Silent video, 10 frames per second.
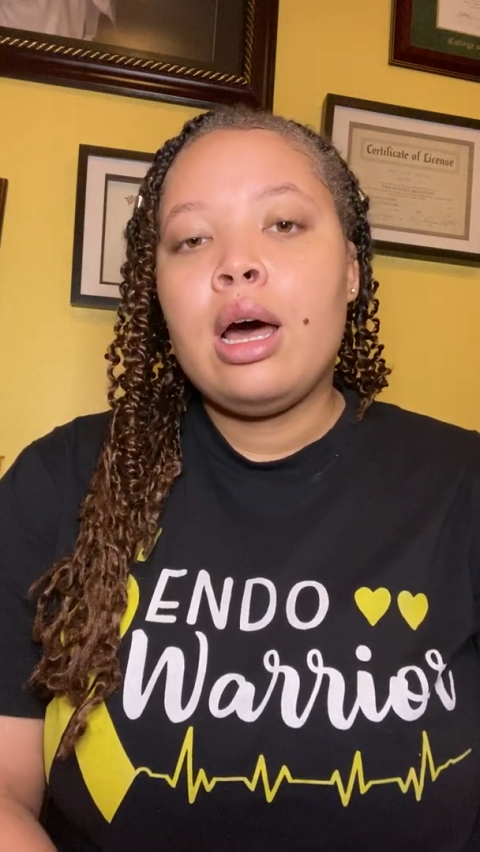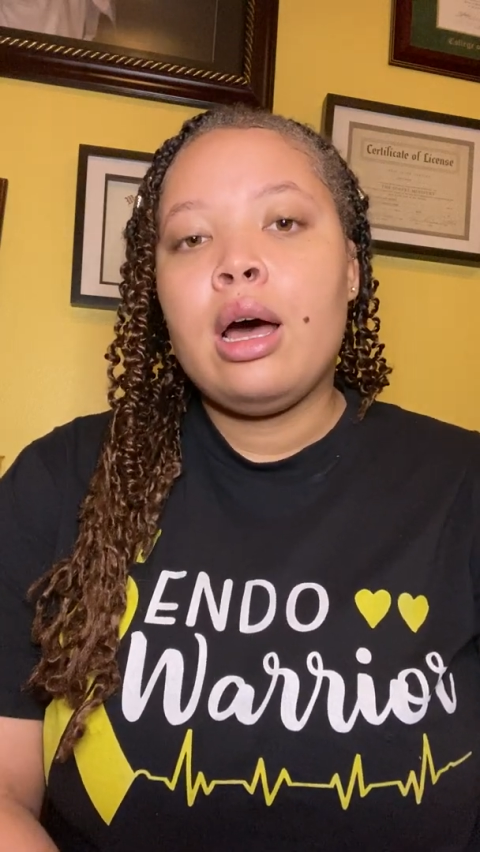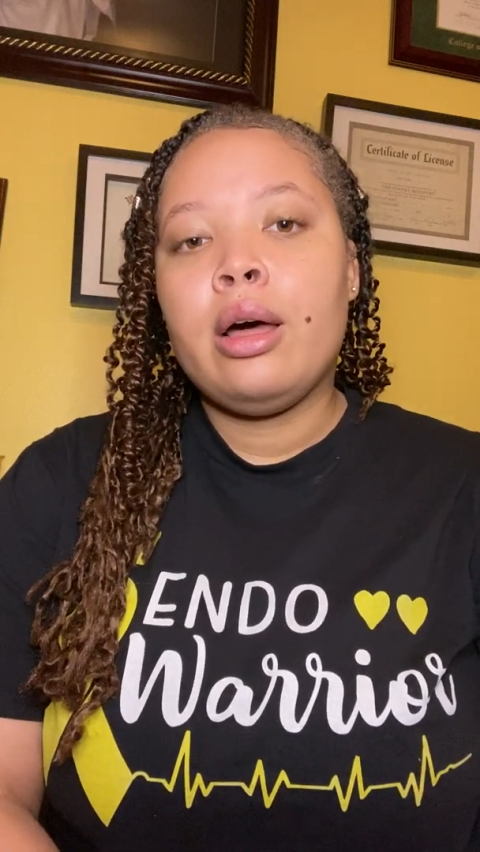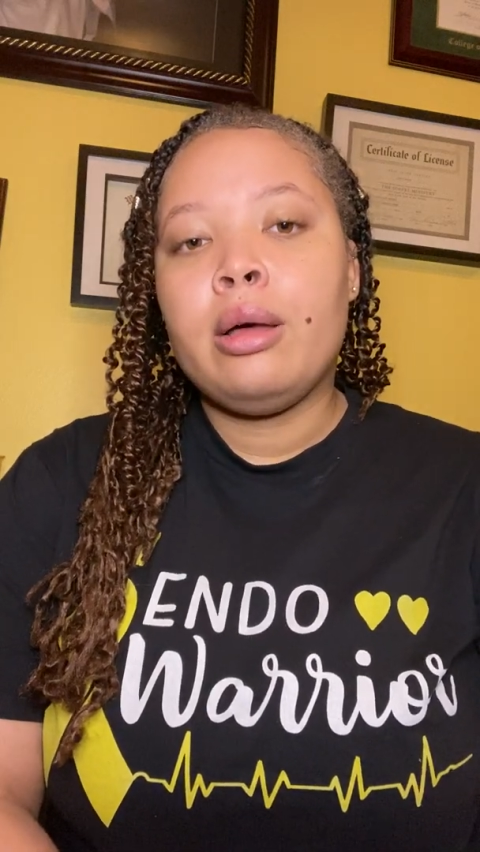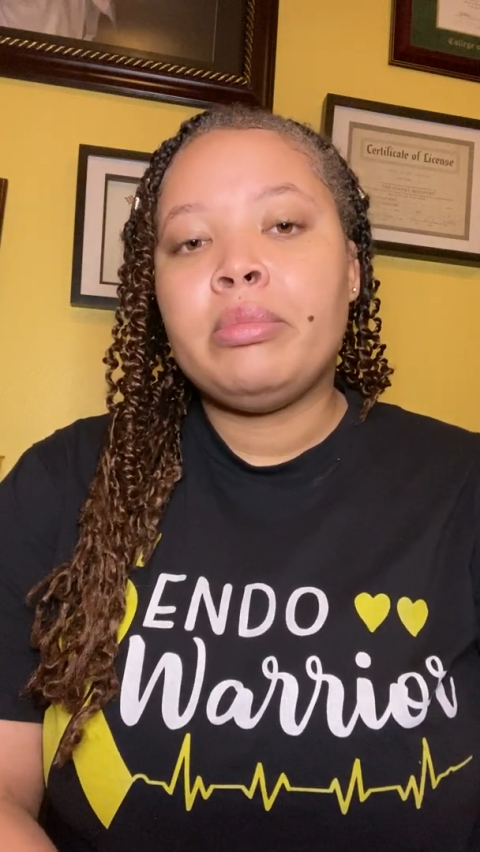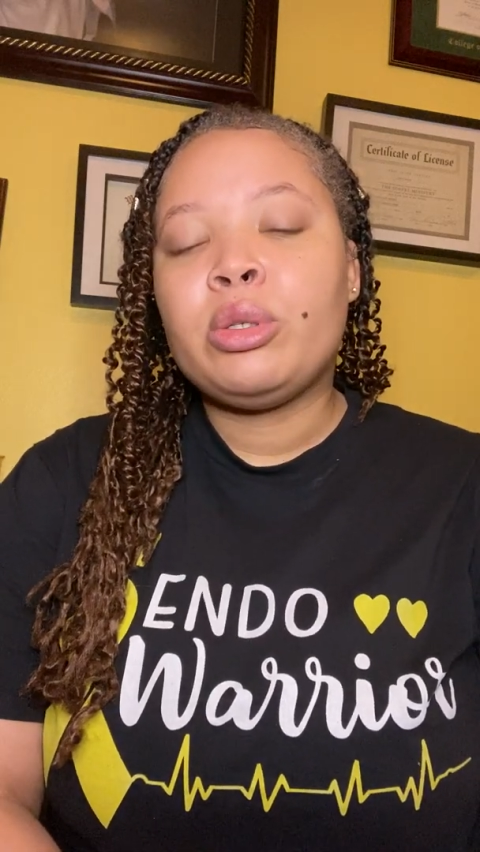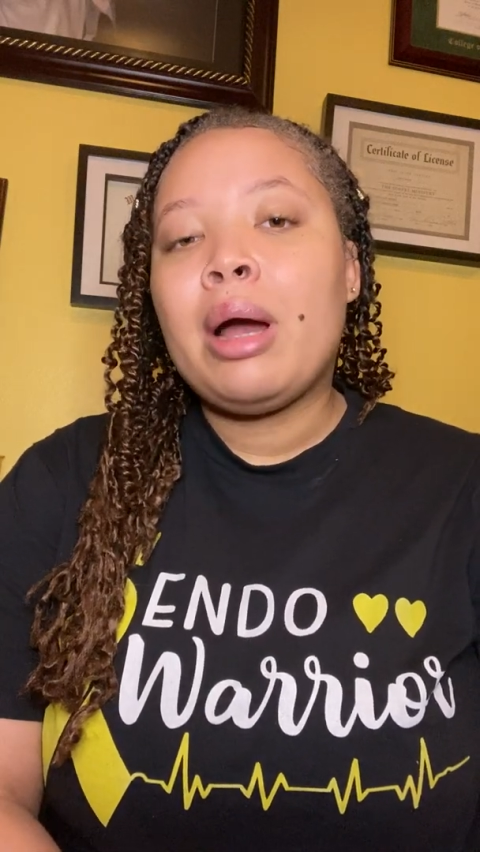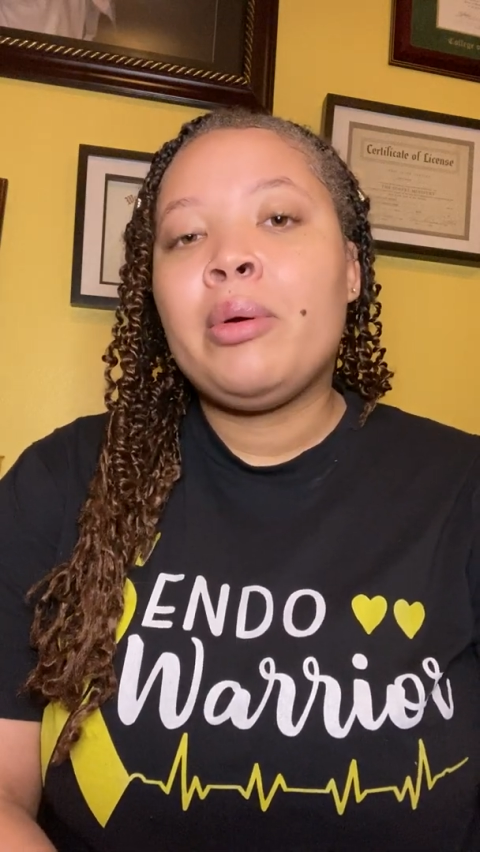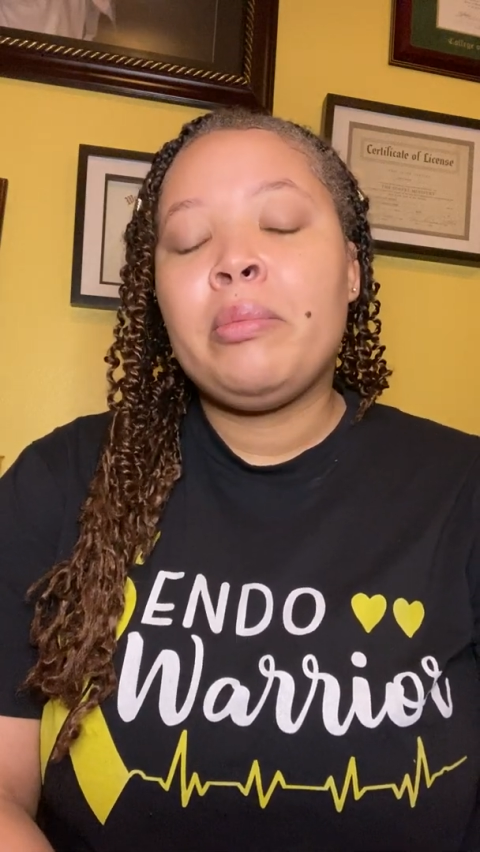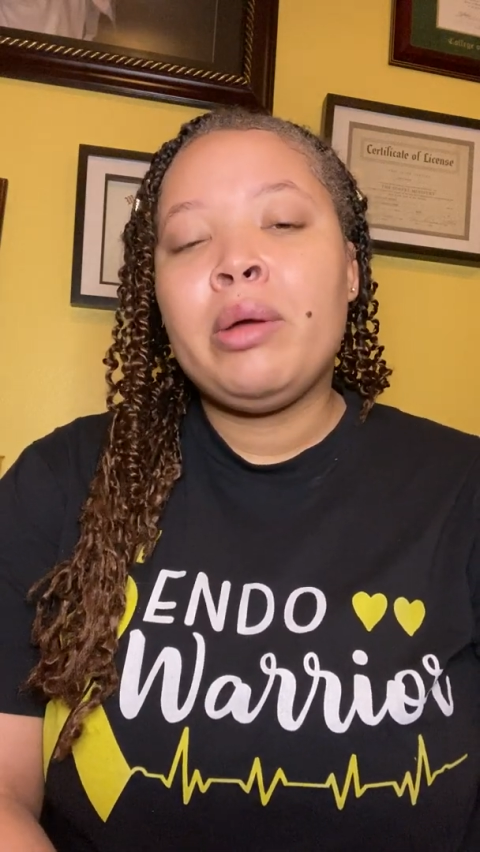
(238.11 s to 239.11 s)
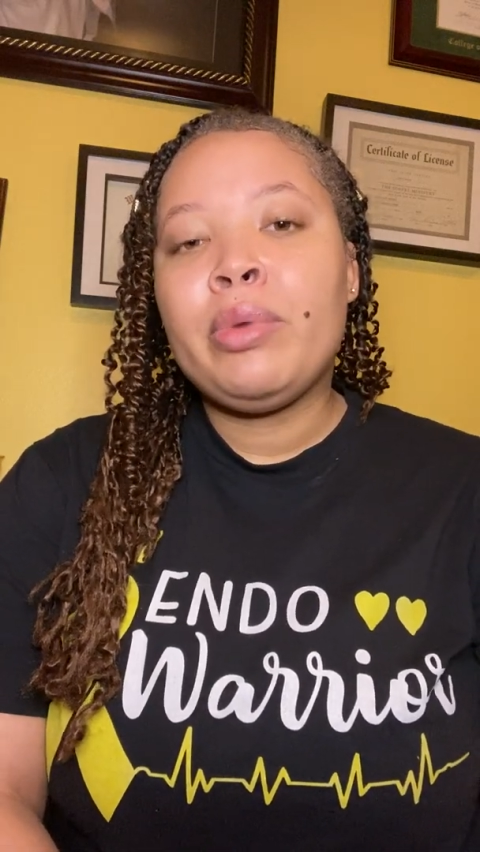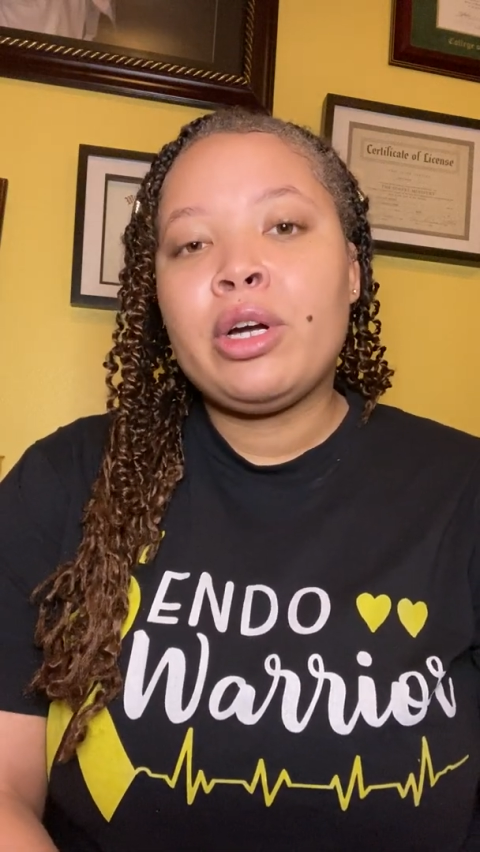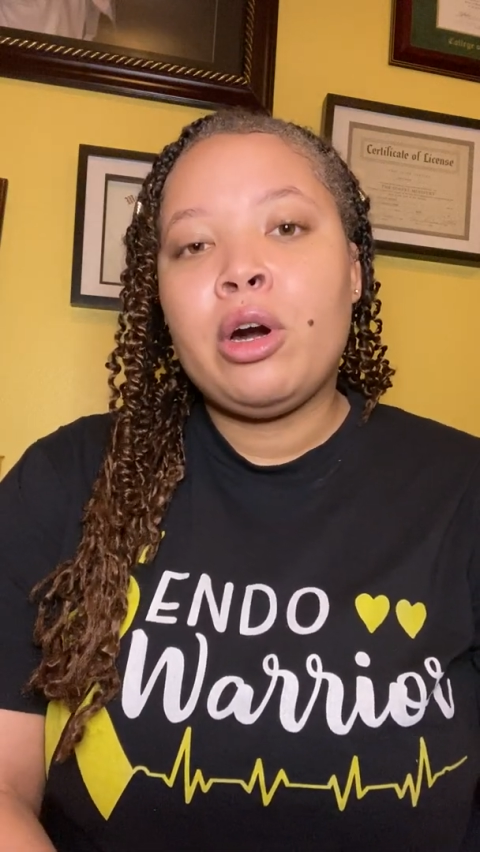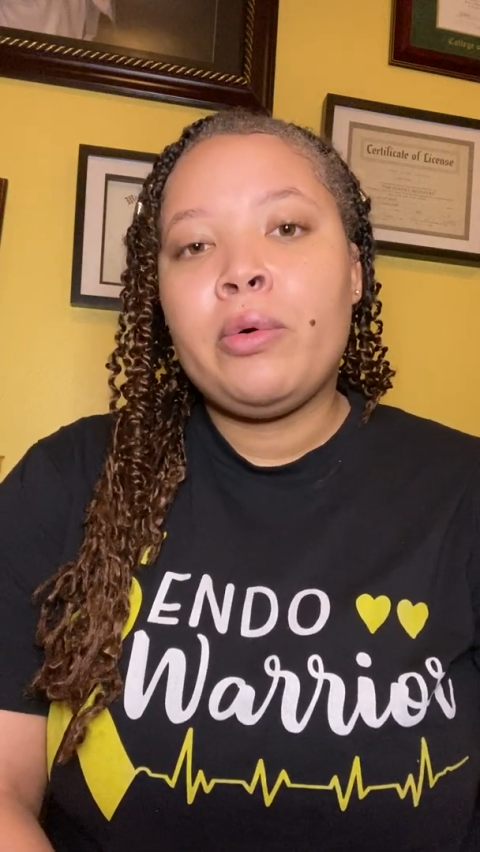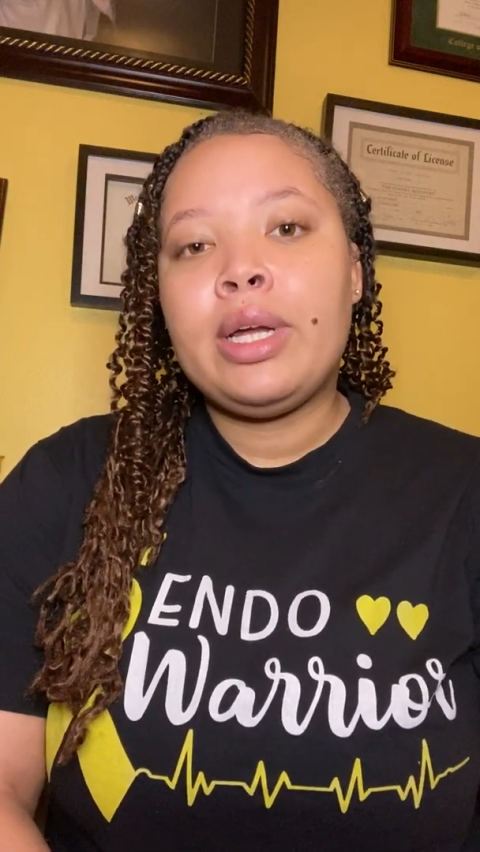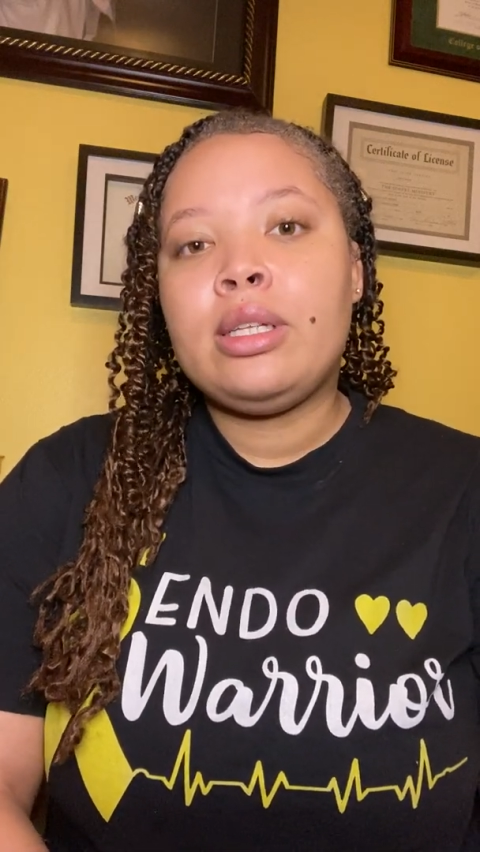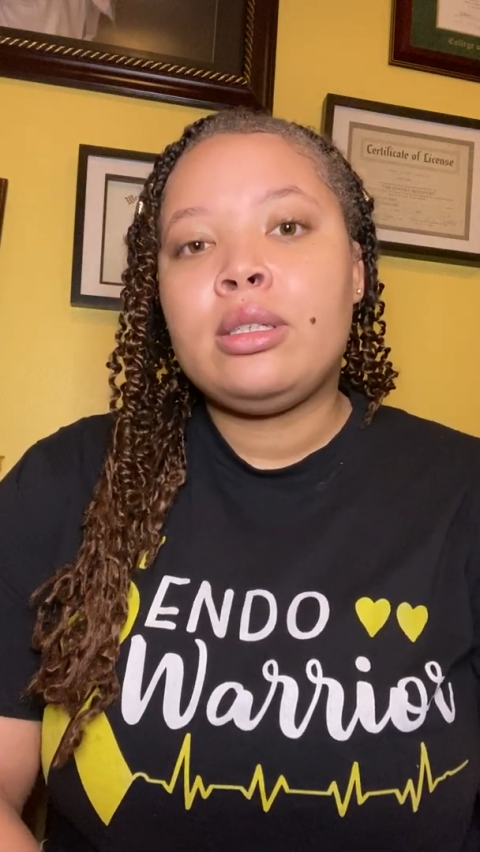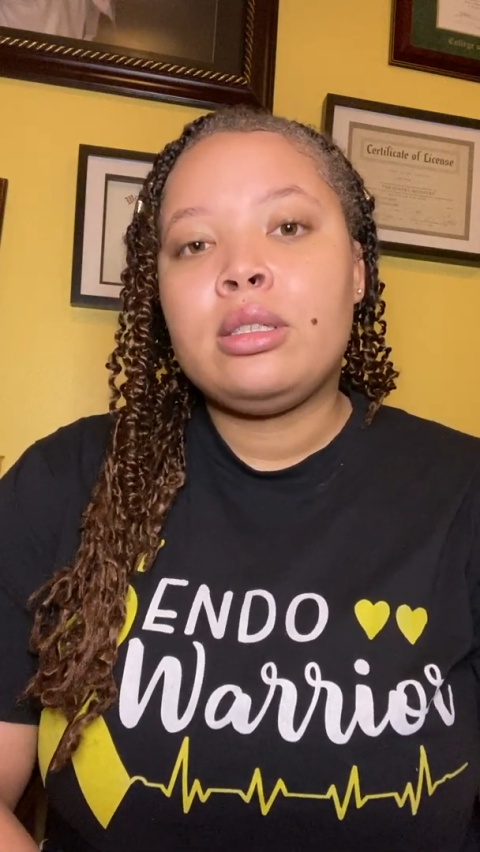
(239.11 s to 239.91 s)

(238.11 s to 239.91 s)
So I remember going